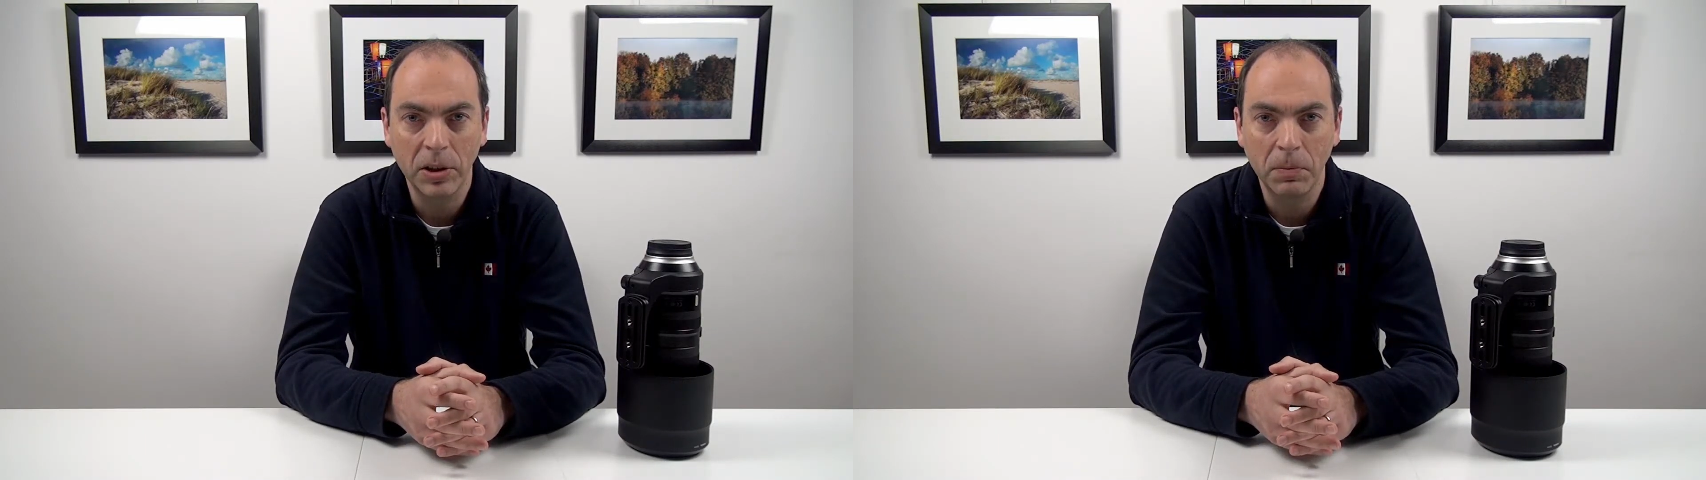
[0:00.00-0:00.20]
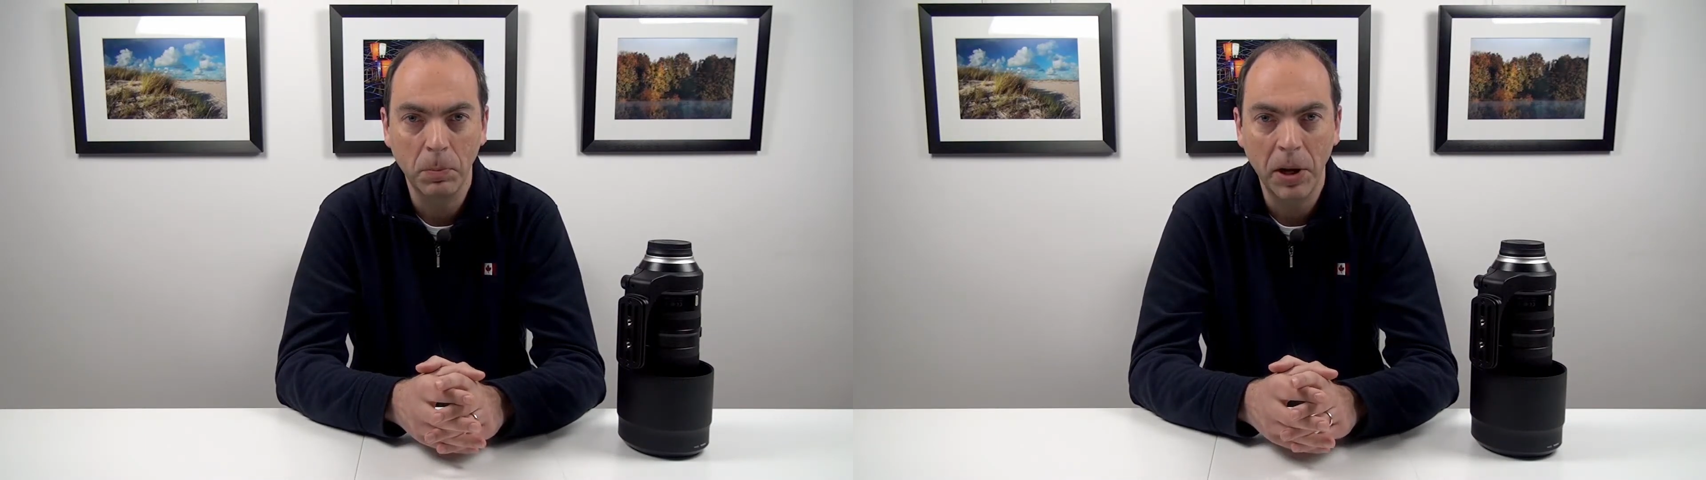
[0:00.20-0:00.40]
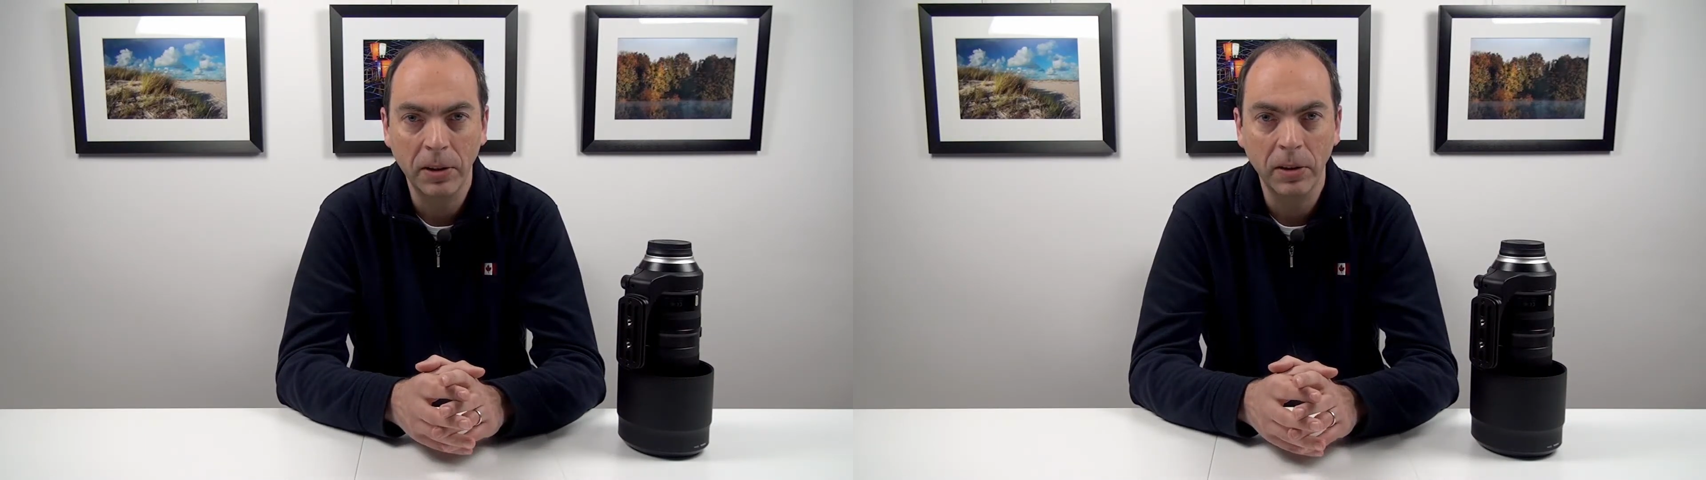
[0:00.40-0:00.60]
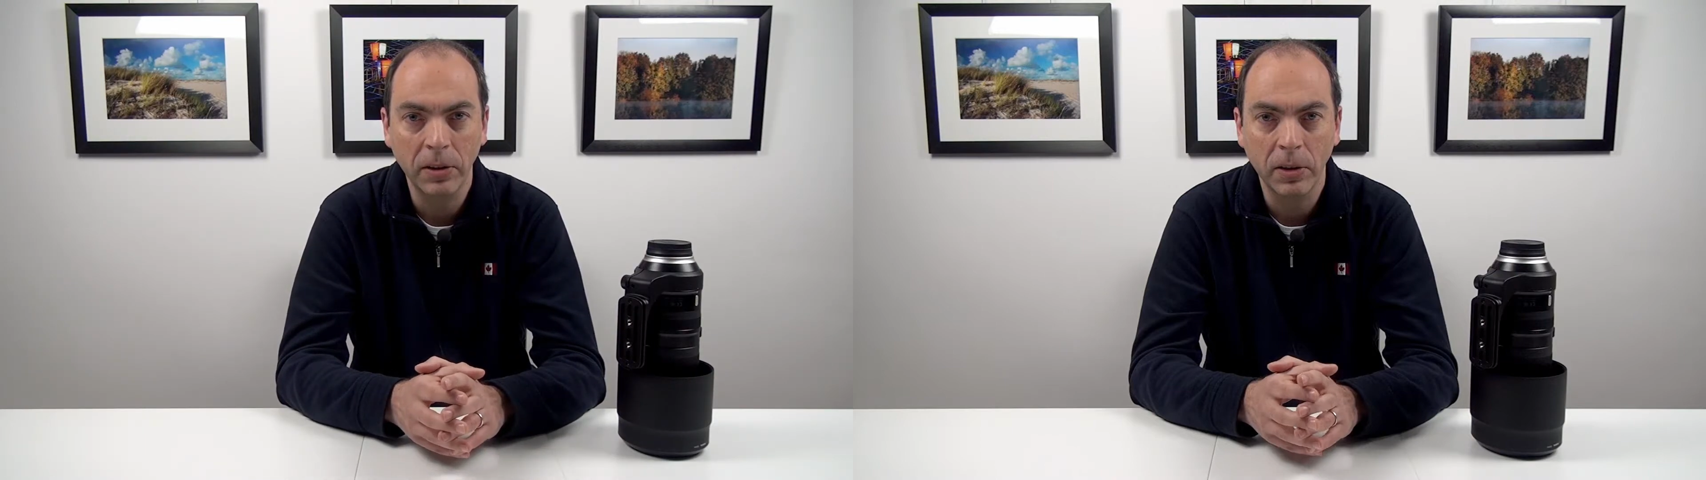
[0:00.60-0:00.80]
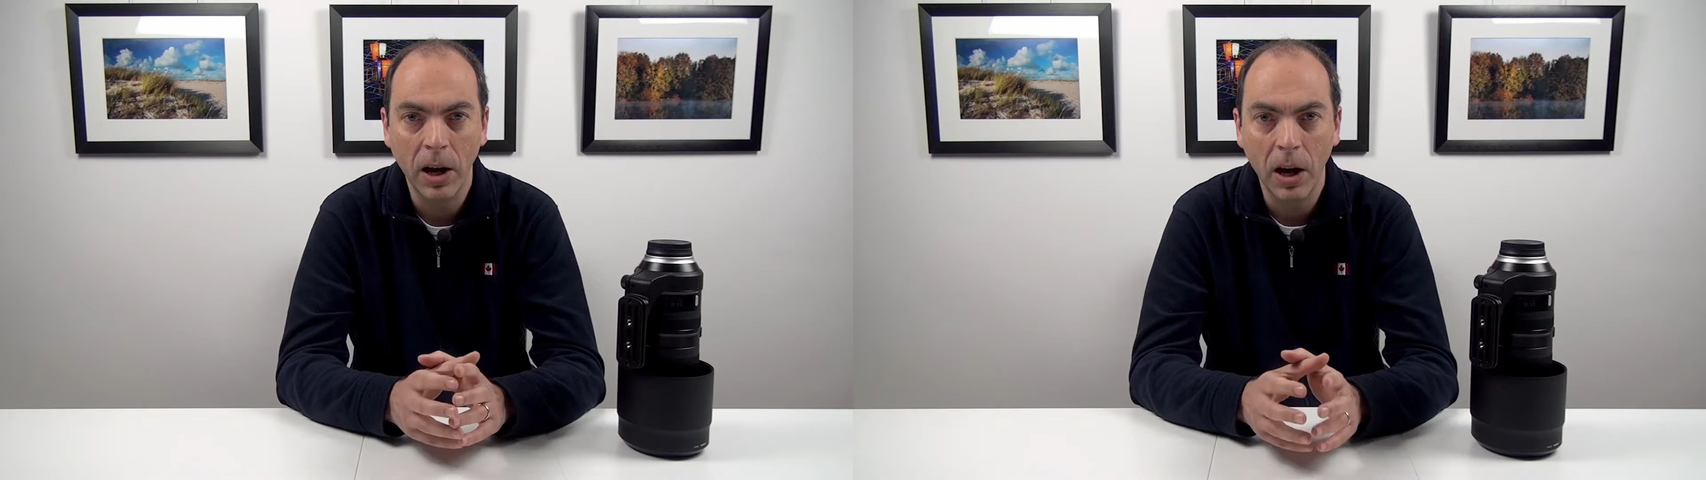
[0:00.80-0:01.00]

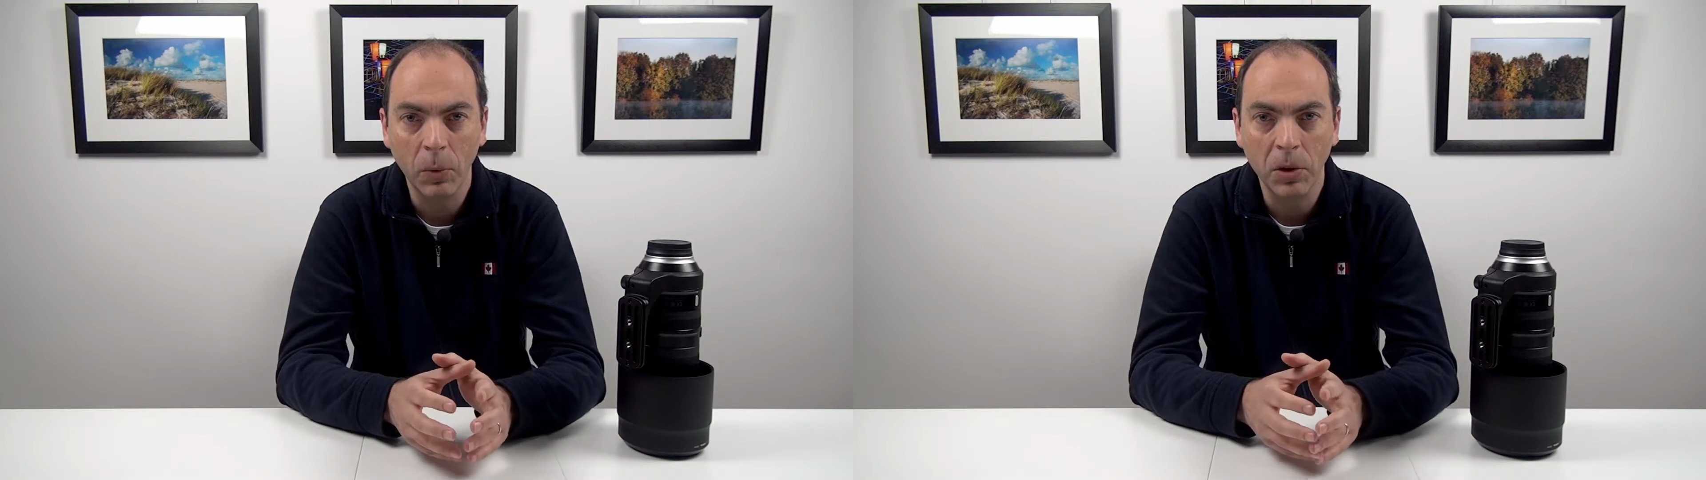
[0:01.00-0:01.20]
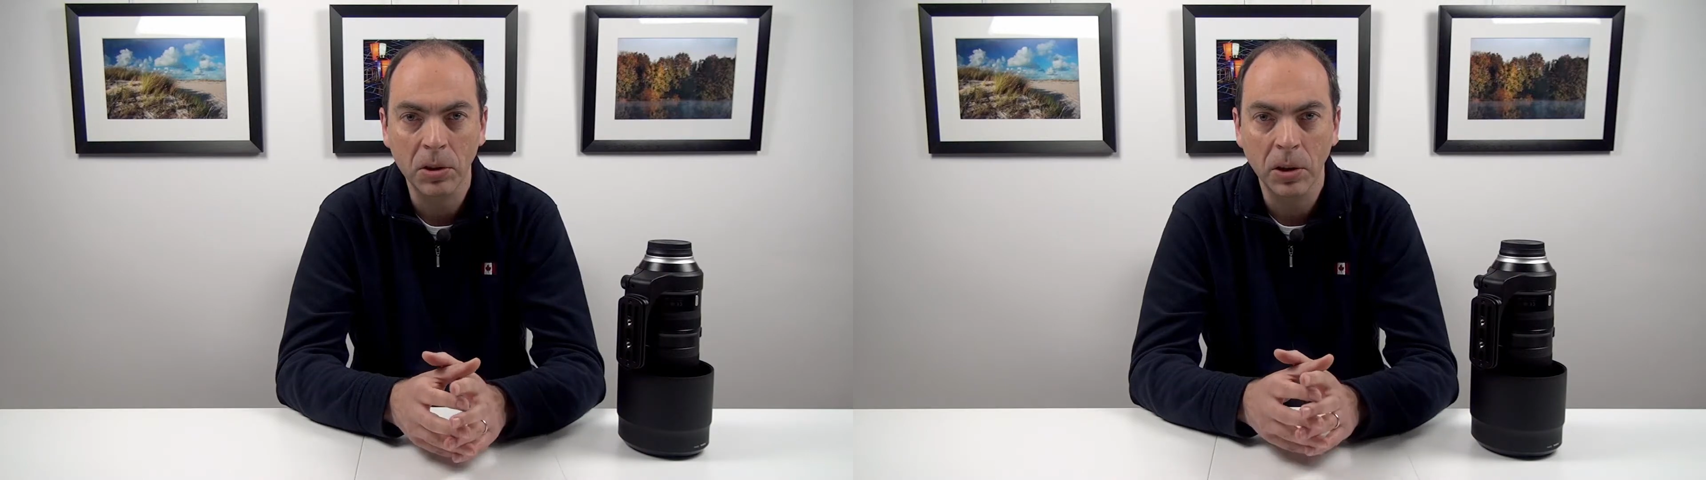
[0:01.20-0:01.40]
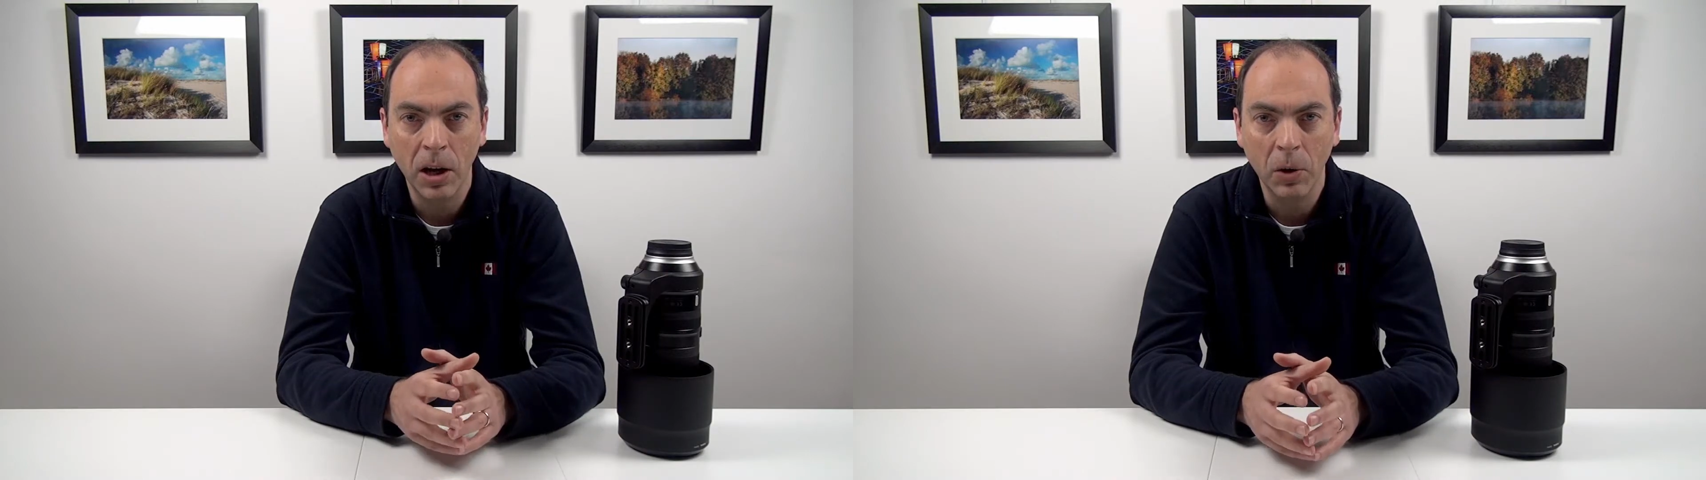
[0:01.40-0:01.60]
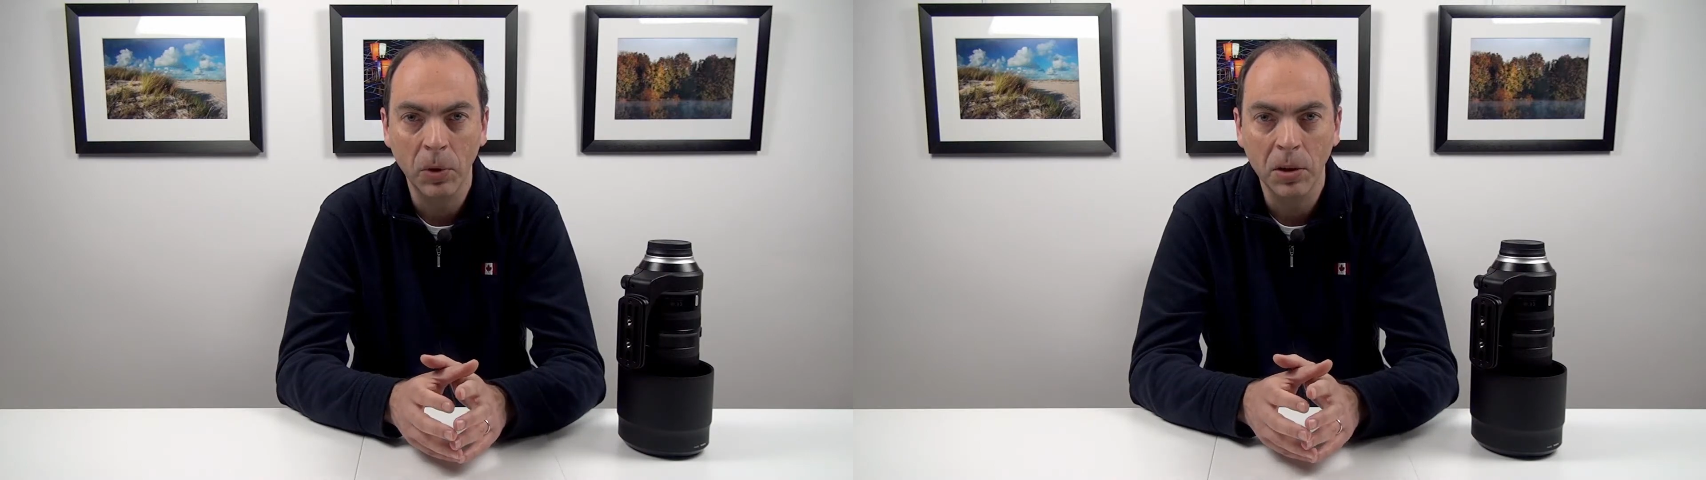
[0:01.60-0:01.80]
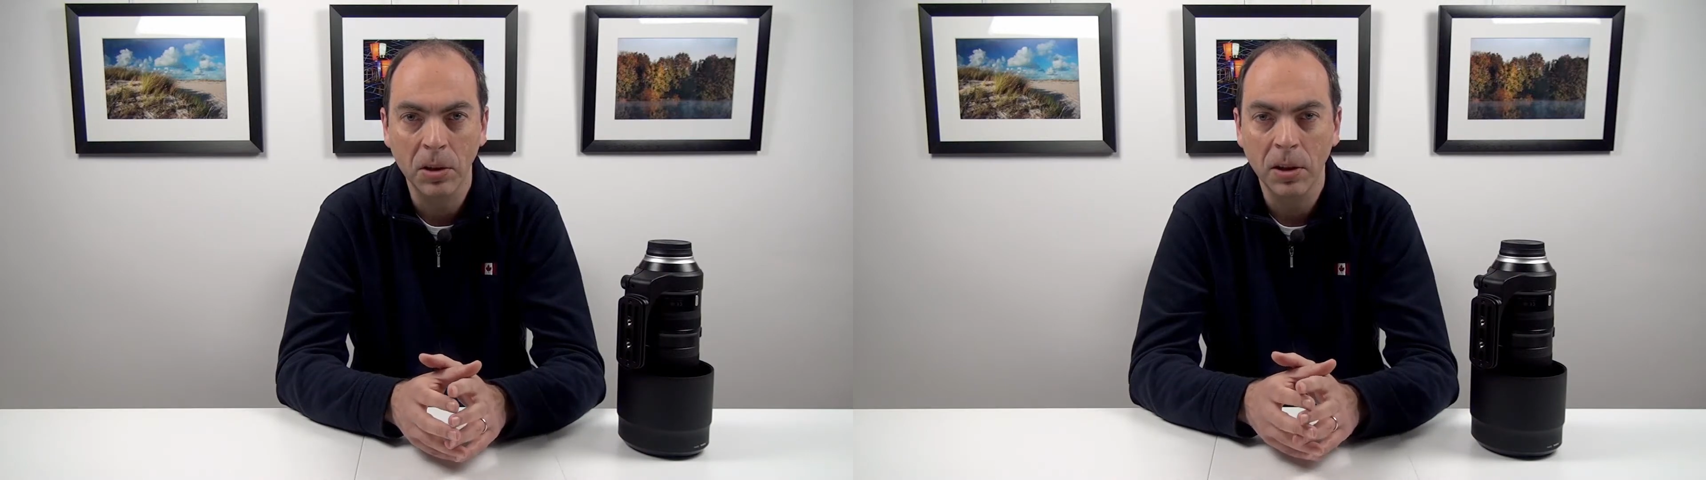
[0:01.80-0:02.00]
spending hours and
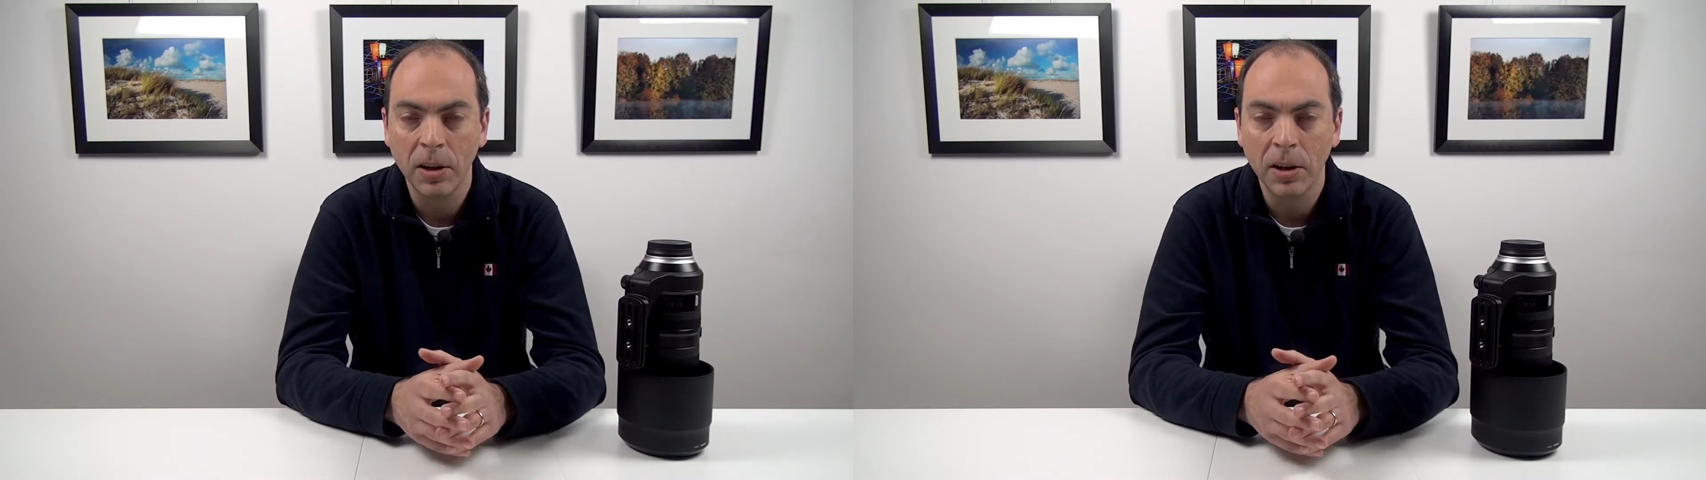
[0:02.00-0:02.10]
hours